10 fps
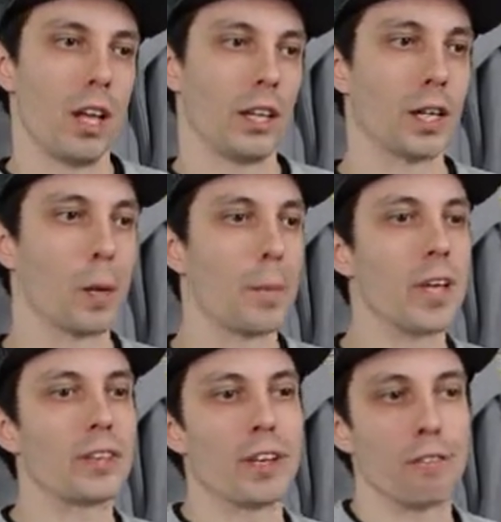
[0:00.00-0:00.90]
Like a
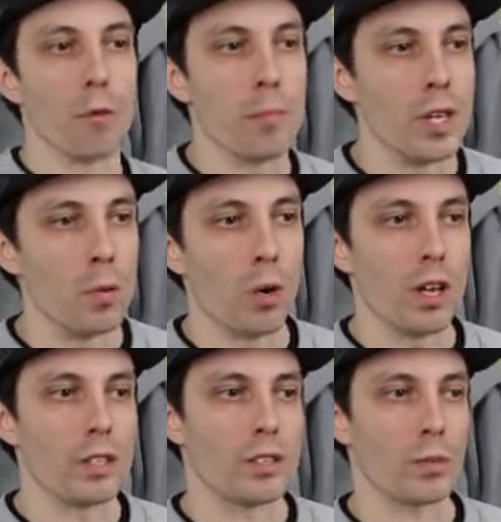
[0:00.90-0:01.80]
big thing for me
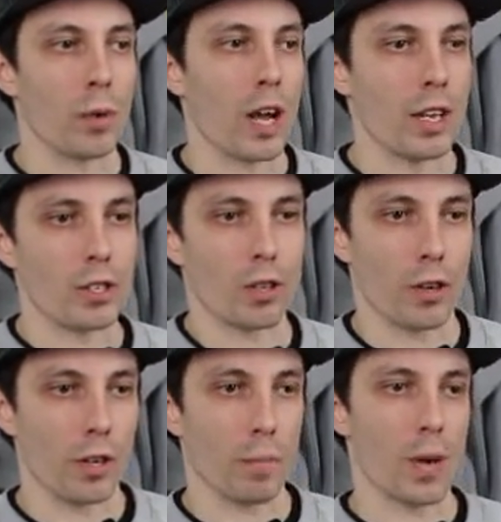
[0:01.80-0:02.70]
was when I
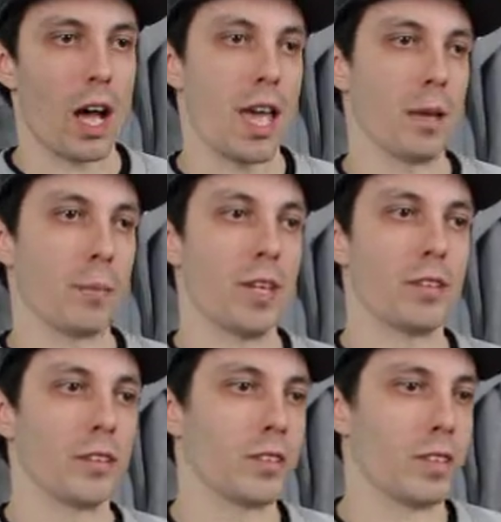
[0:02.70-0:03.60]
started buying
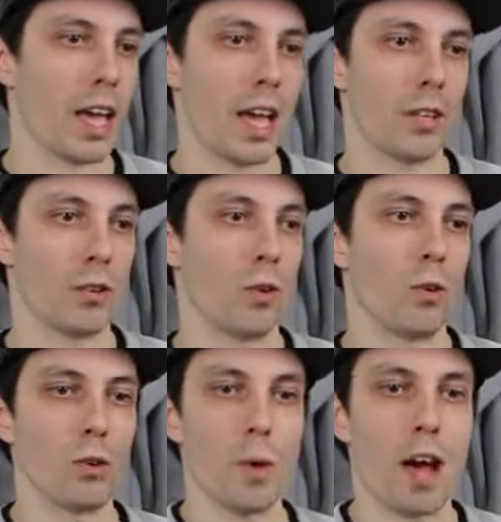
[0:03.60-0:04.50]
pieces that, you know,
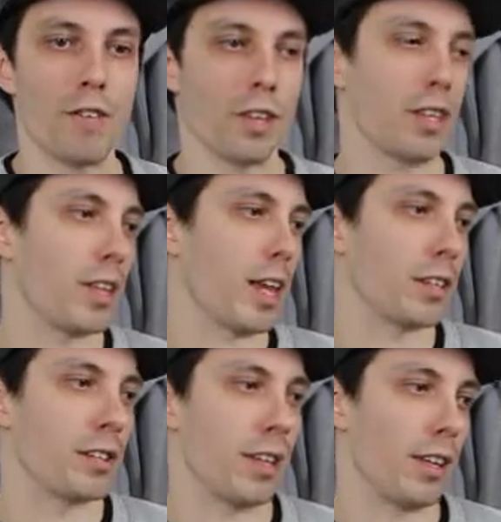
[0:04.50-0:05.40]
you have it and the
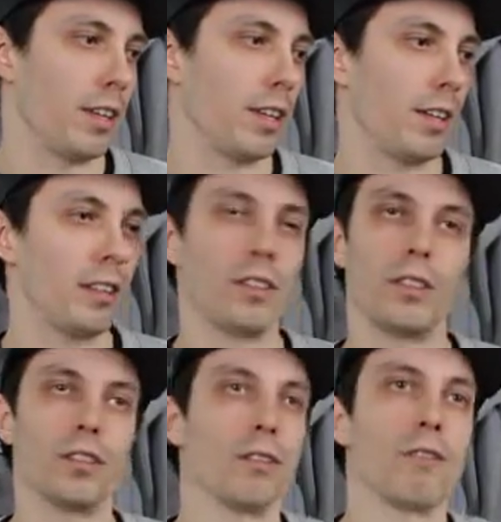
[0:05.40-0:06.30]
next day
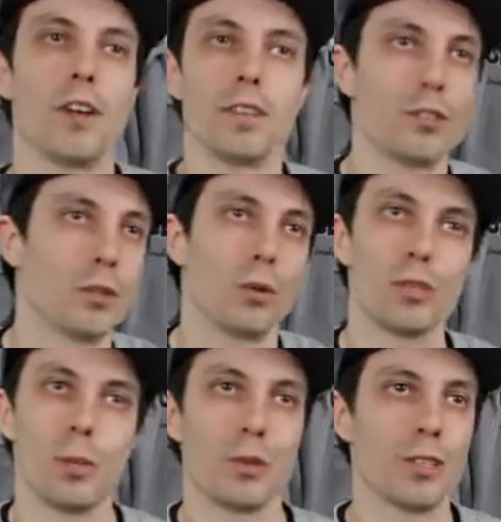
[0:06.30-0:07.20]
your friend
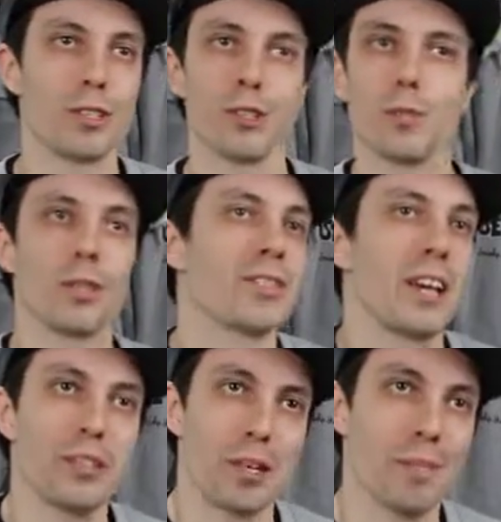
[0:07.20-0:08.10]
shows up to the session with the
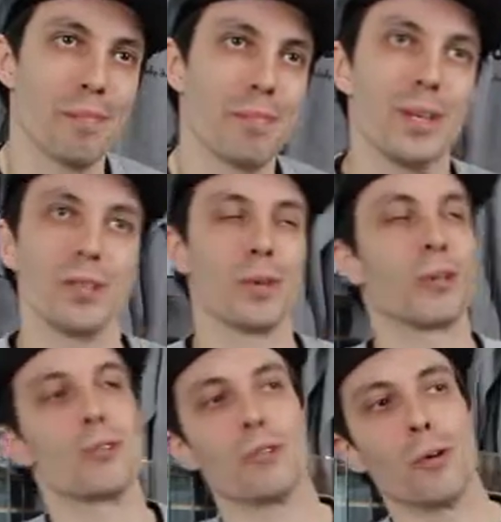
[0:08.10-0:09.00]
exact same things, yeah. right?
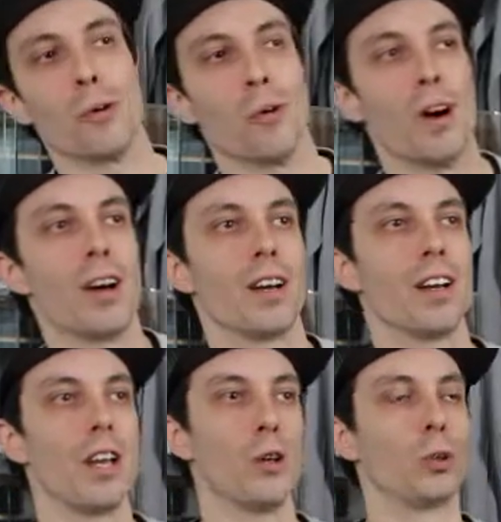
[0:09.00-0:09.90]
There's no
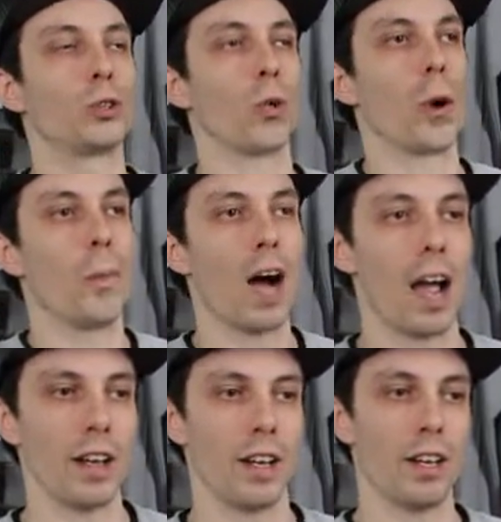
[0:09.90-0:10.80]
uh, no story
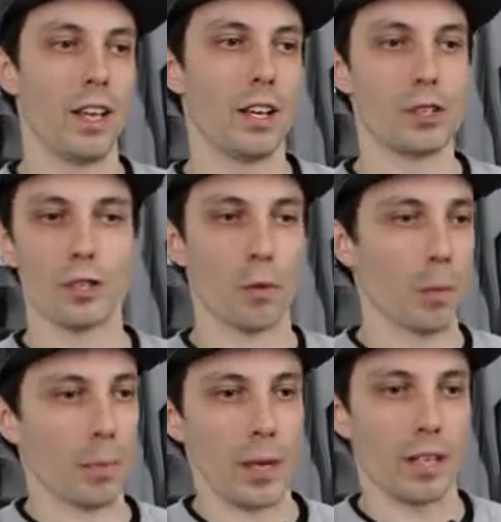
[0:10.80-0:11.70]
behind it, just
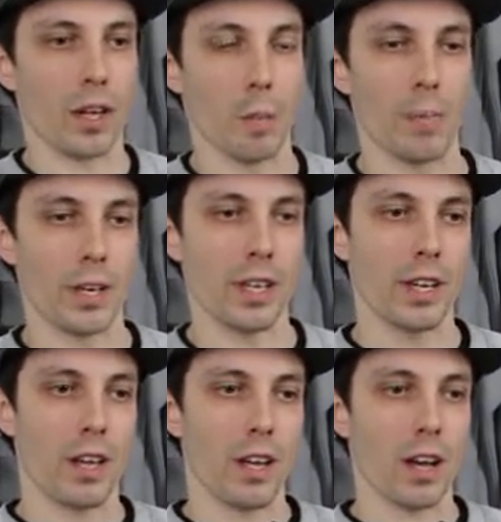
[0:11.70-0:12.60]
from a big
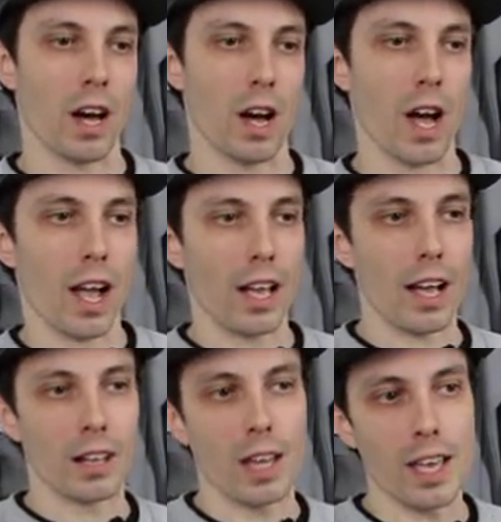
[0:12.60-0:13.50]
company. Uh, I,
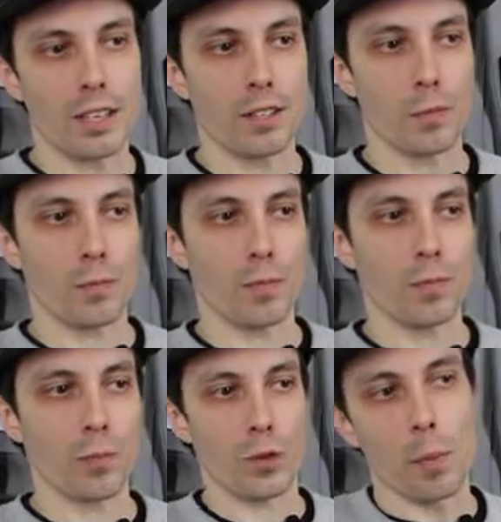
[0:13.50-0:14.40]
I like
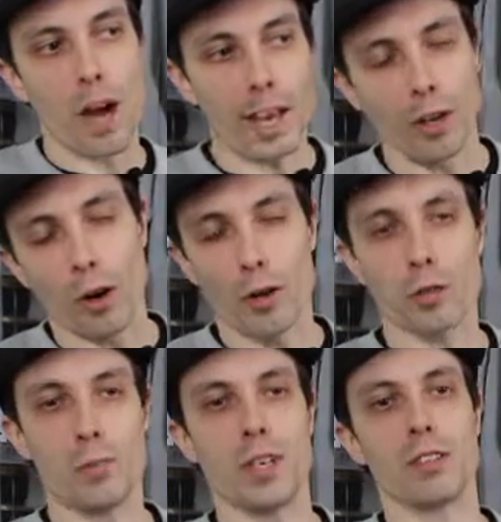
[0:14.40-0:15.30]
when you're buying an
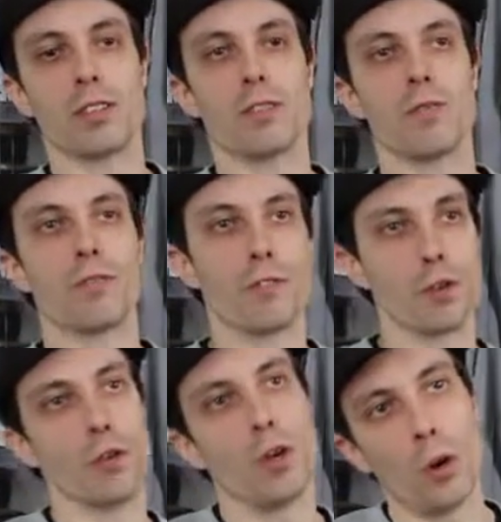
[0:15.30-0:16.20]
artist piece for
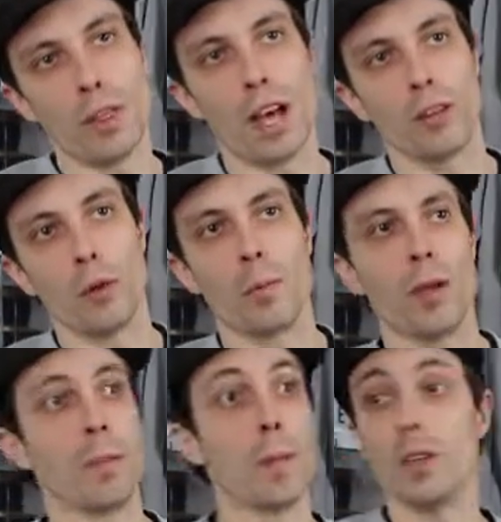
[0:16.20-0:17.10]
you to know that little
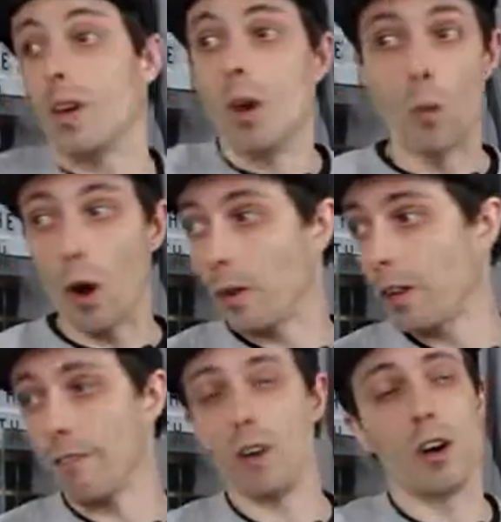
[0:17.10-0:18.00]
bit, maybe where are
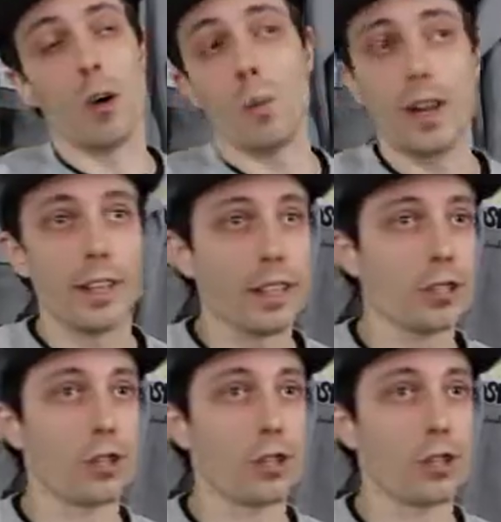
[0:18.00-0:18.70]
they from, when did they